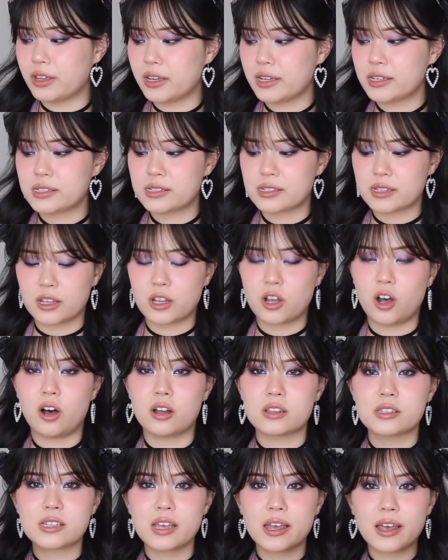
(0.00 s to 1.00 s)
this
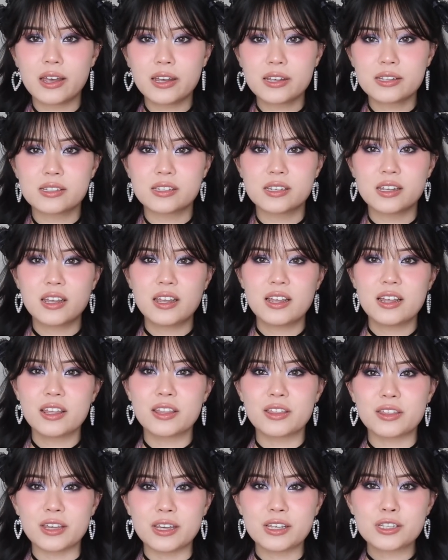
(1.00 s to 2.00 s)
contacts,
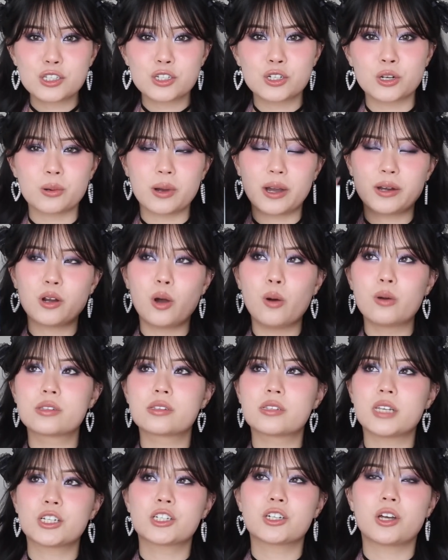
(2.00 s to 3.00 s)
these two, I know it's
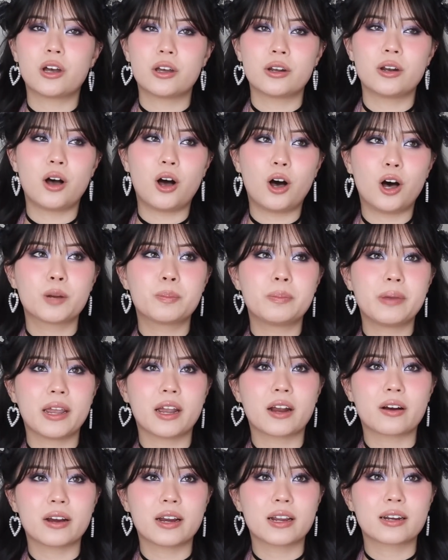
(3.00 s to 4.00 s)
such an odd
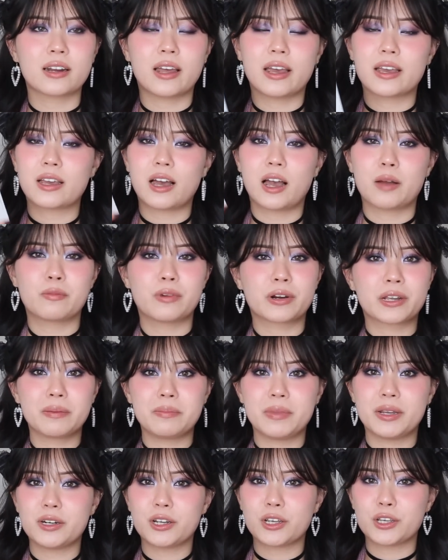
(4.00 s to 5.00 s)
pairing, like I'm
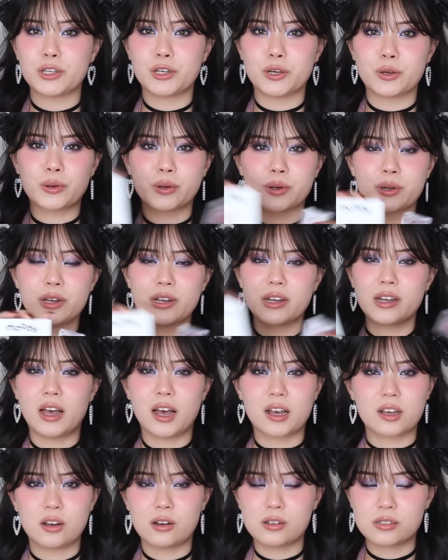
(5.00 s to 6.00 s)
recommending you
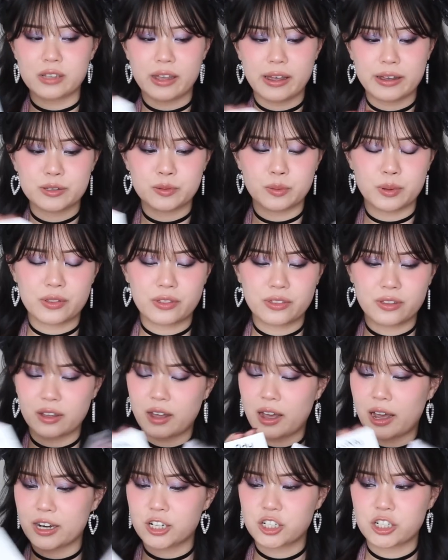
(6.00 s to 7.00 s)
a contacts with
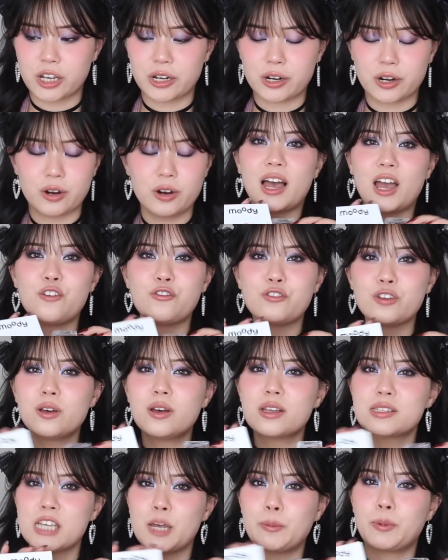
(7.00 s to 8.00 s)
eyeshadow. I feel
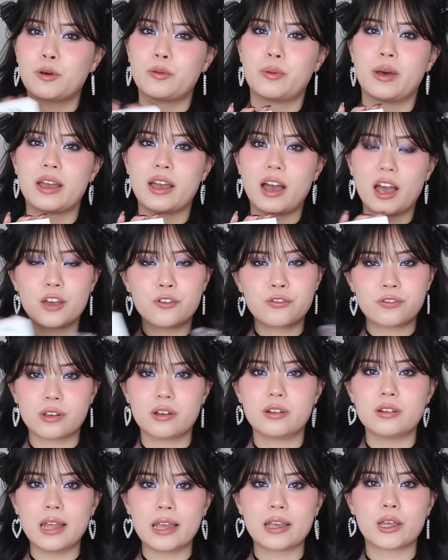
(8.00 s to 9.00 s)
a type of way. I
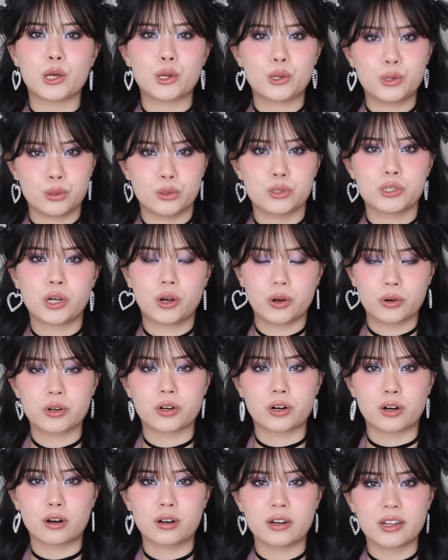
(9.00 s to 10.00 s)
feel like a cool tone
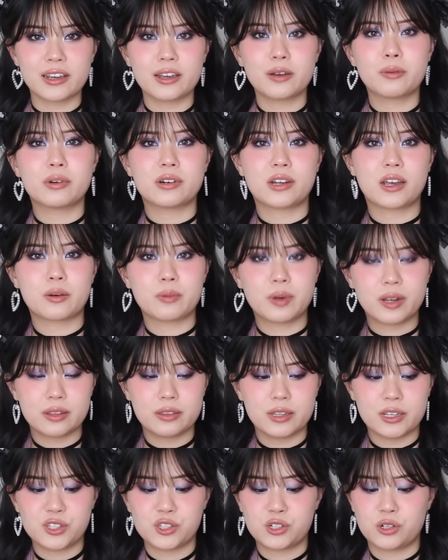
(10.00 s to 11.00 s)
girly when I wear
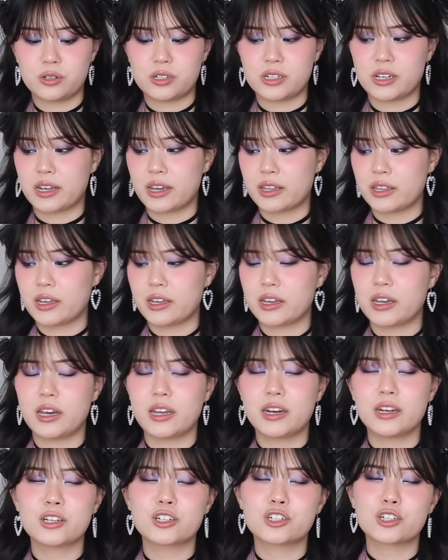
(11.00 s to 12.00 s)
these two together.
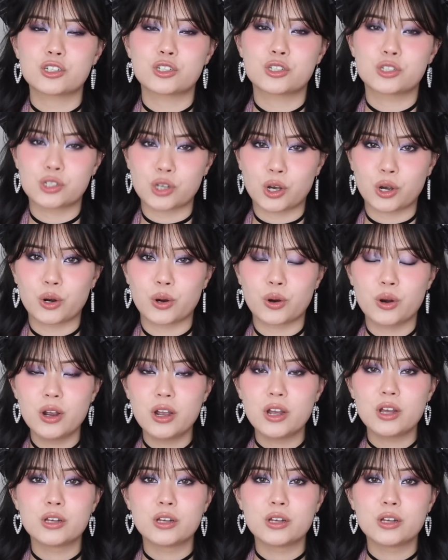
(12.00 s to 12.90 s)
It is just so